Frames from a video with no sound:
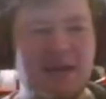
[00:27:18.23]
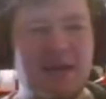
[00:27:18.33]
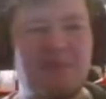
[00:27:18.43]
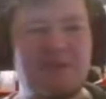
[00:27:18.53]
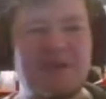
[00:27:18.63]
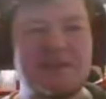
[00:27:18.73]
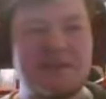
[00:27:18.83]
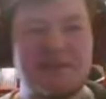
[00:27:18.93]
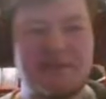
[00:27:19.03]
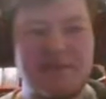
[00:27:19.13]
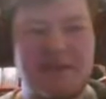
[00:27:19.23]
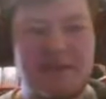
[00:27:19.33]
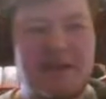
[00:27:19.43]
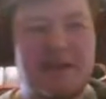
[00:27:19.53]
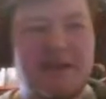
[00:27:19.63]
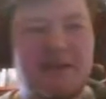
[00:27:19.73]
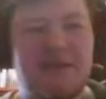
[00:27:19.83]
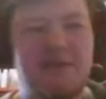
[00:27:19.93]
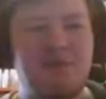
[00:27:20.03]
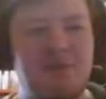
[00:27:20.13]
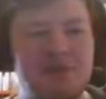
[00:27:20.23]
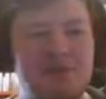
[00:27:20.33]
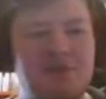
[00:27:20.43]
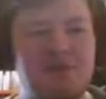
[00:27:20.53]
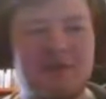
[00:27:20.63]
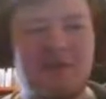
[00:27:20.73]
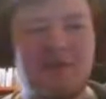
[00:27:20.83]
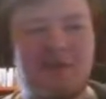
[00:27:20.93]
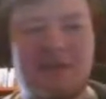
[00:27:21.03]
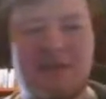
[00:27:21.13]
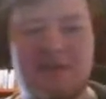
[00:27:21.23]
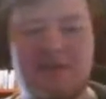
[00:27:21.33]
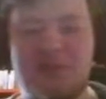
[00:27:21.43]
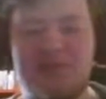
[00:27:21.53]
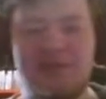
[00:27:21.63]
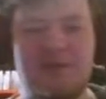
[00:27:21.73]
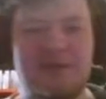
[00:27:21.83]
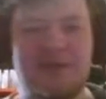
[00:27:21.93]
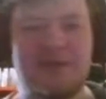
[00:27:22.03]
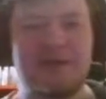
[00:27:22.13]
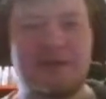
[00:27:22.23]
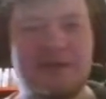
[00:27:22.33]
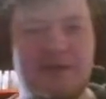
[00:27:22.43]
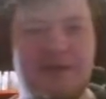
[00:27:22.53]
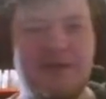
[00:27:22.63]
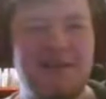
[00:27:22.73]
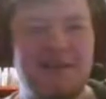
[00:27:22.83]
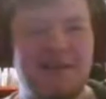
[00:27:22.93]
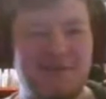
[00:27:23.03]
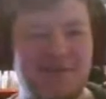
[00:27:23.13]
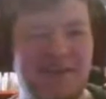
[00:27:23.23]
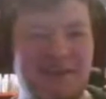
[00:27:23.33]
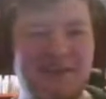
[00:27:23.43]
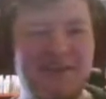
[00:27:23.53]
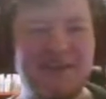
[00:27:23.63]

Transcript: I'd watch it. I'd watch you as Miles Morales. I'd watch you as fucking Deadshot. It doesn't matter.